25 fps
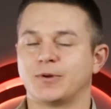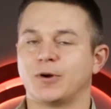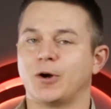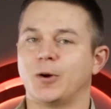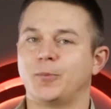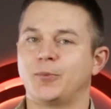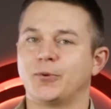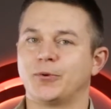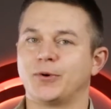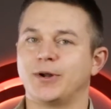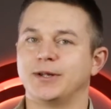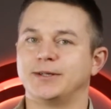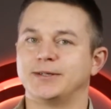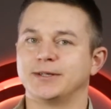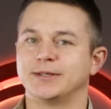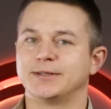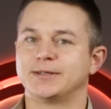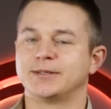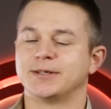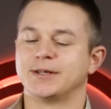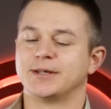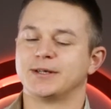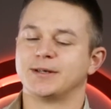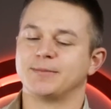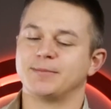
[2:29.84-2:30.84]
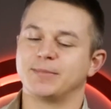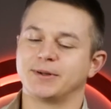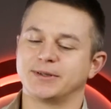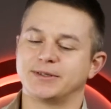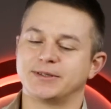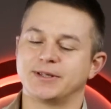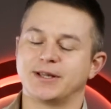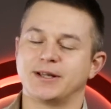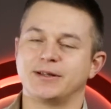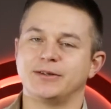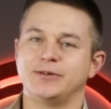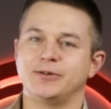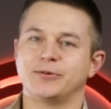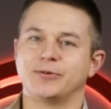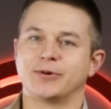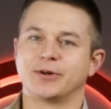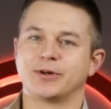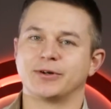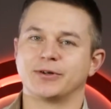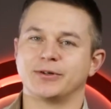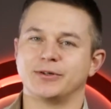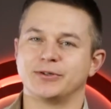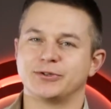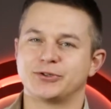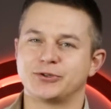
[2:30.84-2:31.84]
operate it, but then you
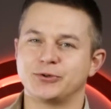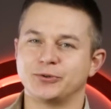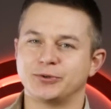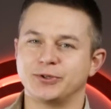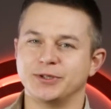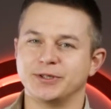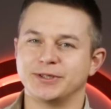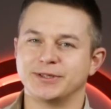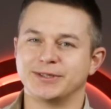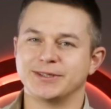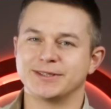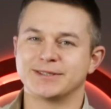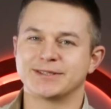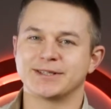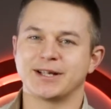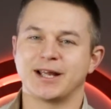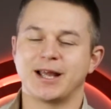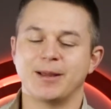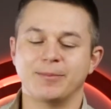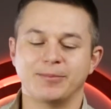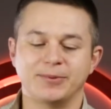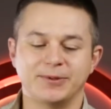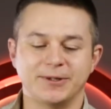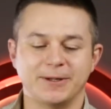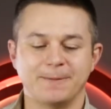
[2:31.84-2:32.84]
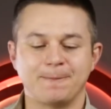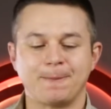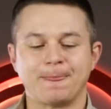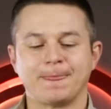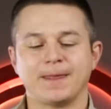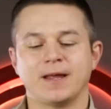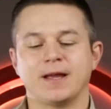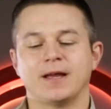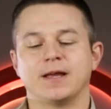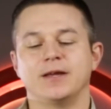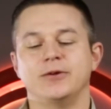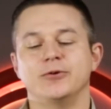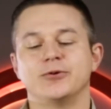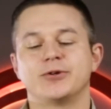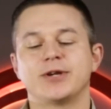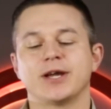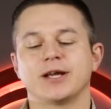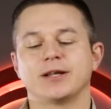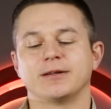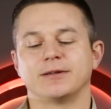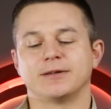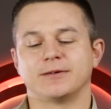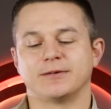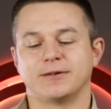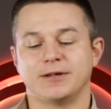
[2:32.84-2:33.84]
are shooting this empty. You
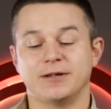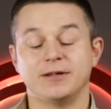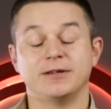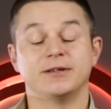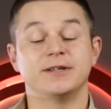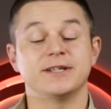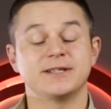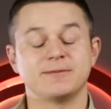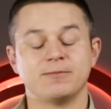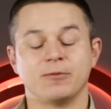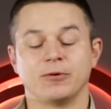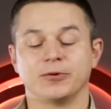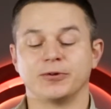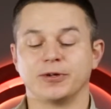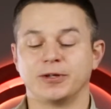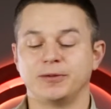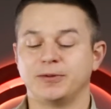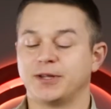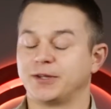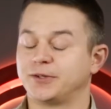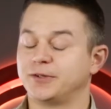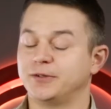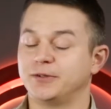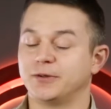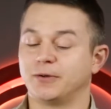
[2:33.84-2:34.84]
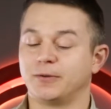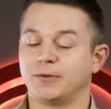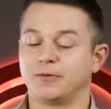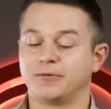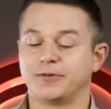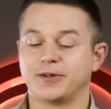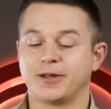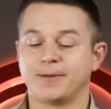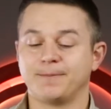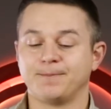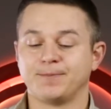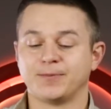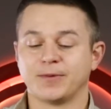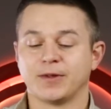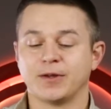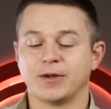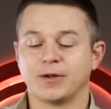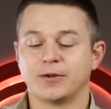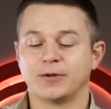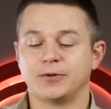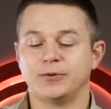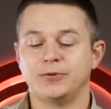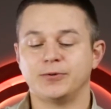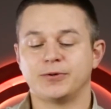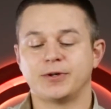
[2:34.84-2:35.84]
can, in this model, not in all of them,
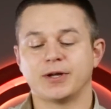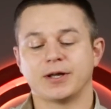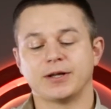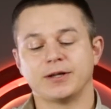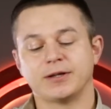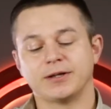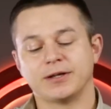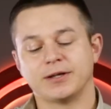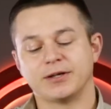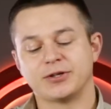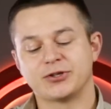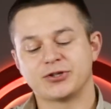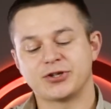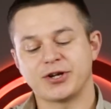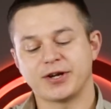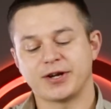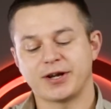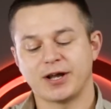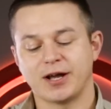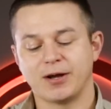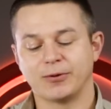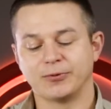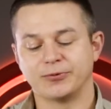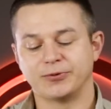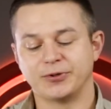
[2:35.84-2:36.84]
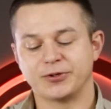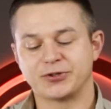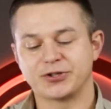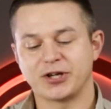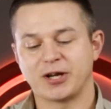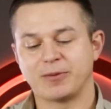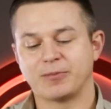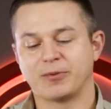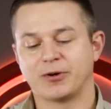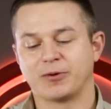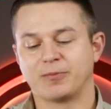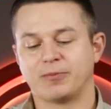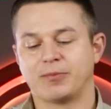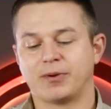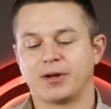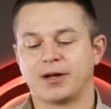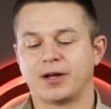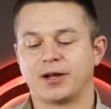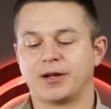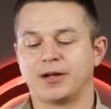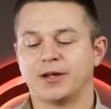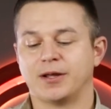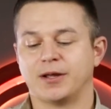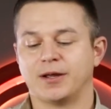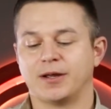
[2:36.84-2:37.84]
you can check out the chamber
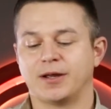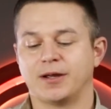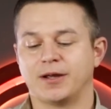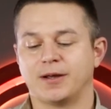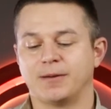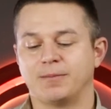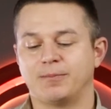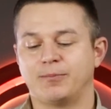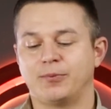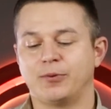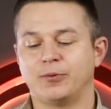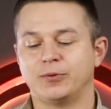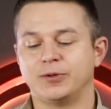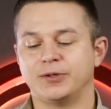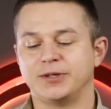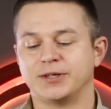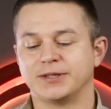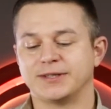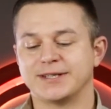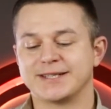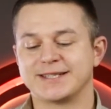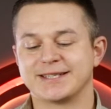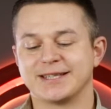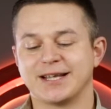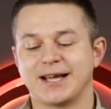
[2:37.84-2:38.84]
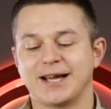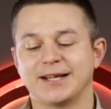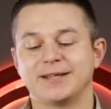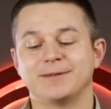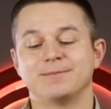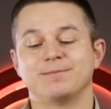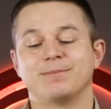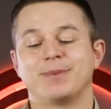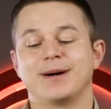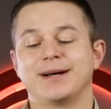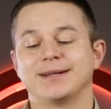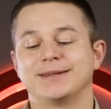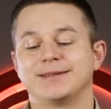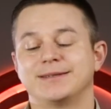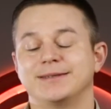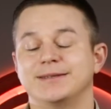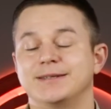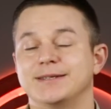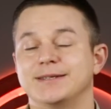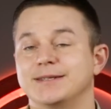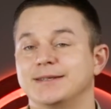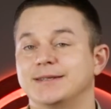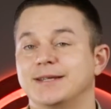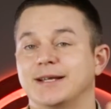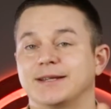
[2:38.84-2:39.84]
by pulling the slide, but
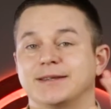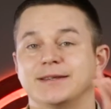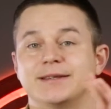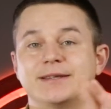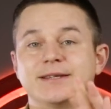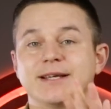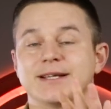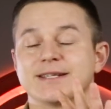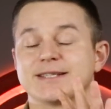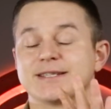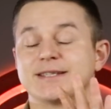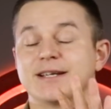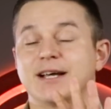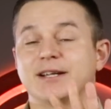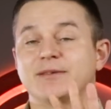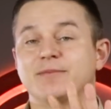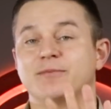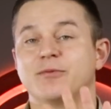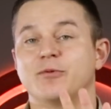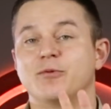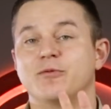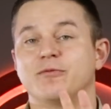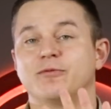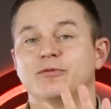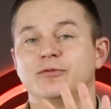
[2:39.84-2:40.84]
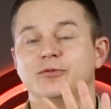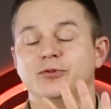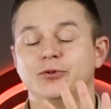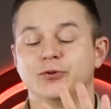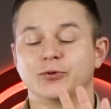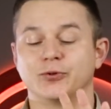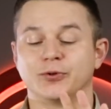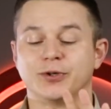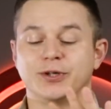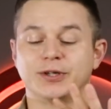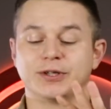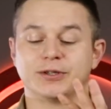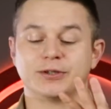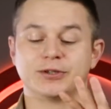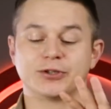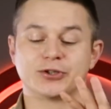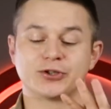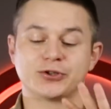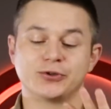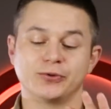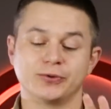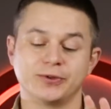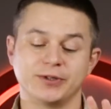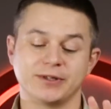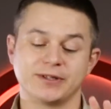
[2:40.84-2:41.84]
that does not move during the
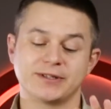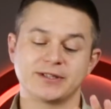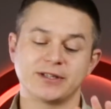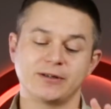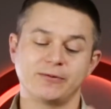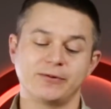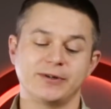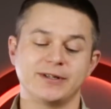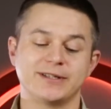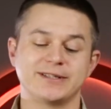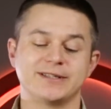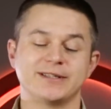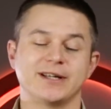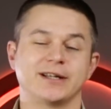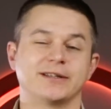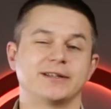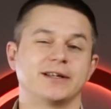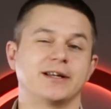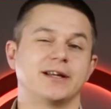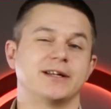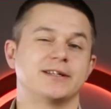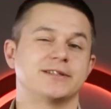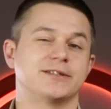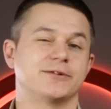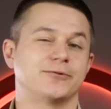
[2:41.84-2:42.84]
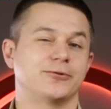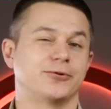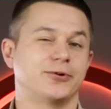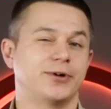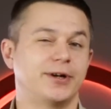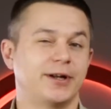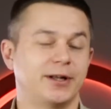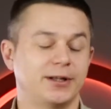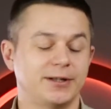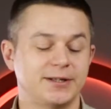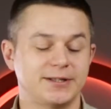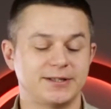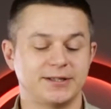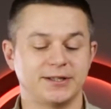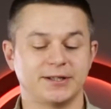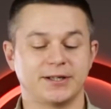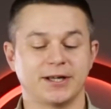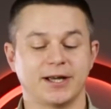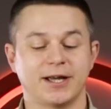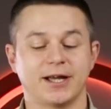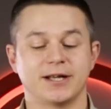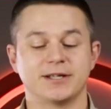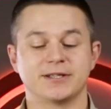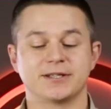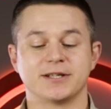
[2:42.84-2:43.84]
shooting, so it's not as realistic
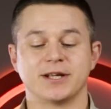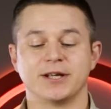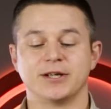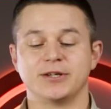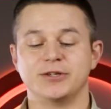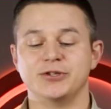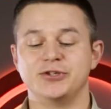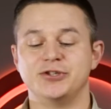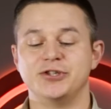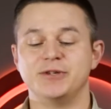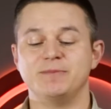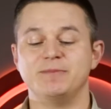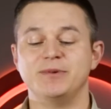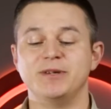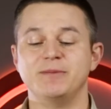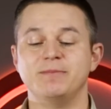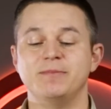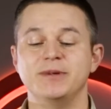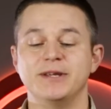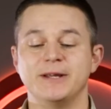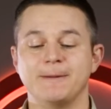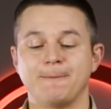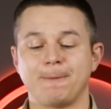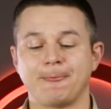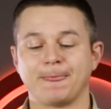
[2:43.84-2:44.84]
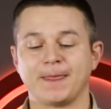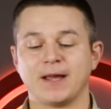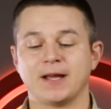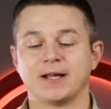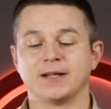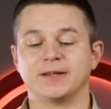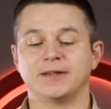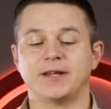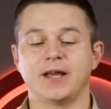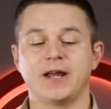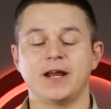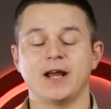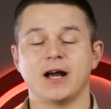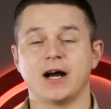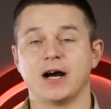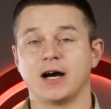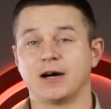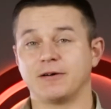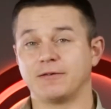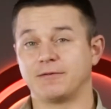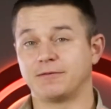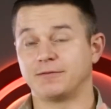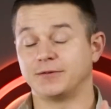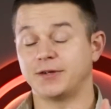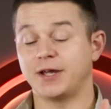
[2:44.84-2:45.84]
as GBB. They
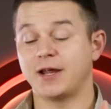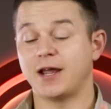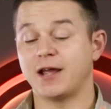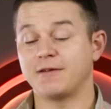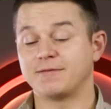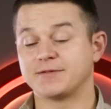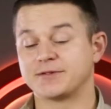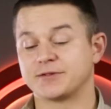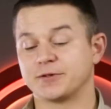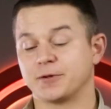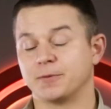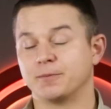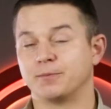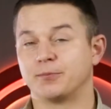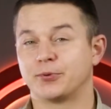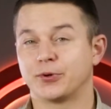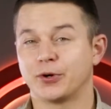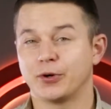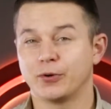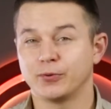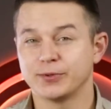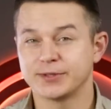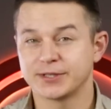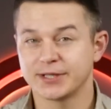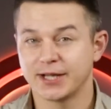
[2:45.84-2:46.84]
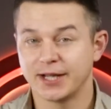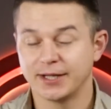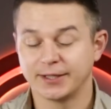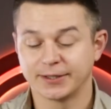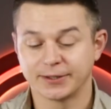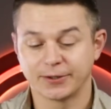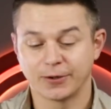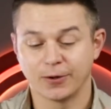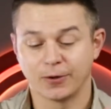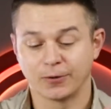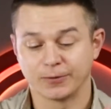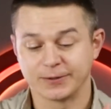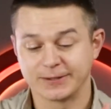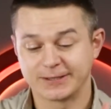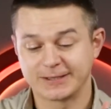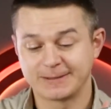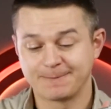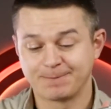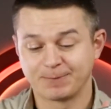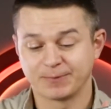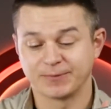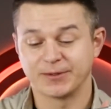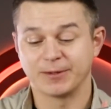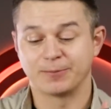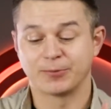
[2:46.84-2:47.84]
have some pros and cons.
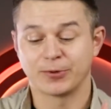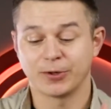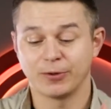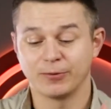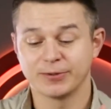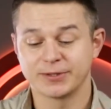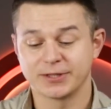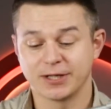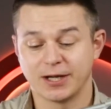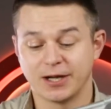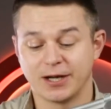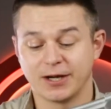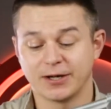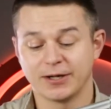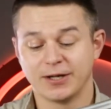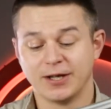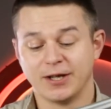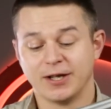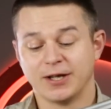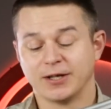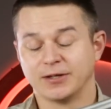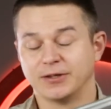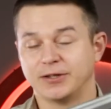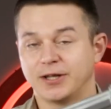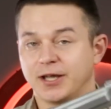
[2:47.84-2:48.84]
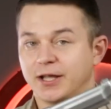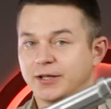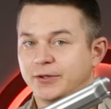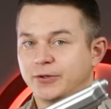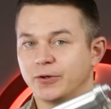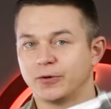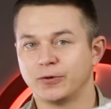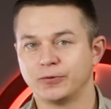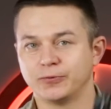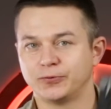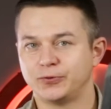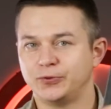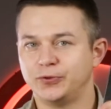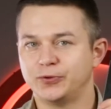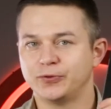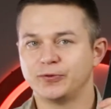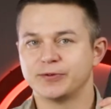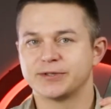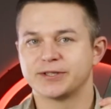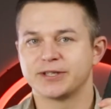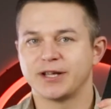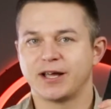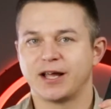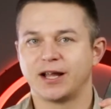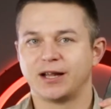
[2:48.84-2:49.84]
The pros are they don't
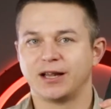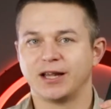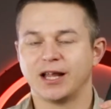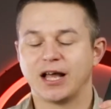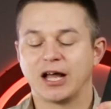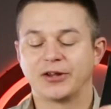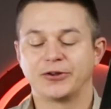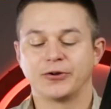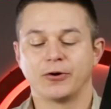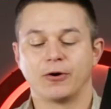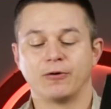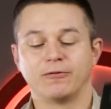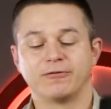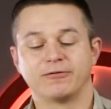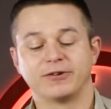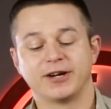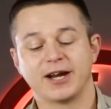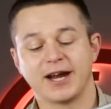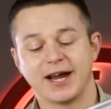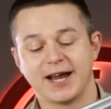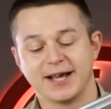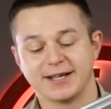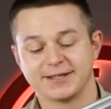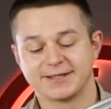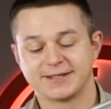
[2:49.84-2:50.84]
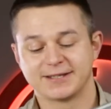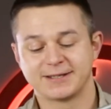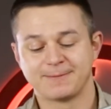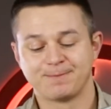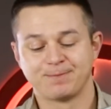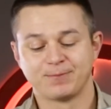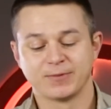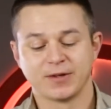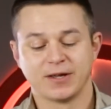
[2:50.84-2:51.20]
use a lot of gas,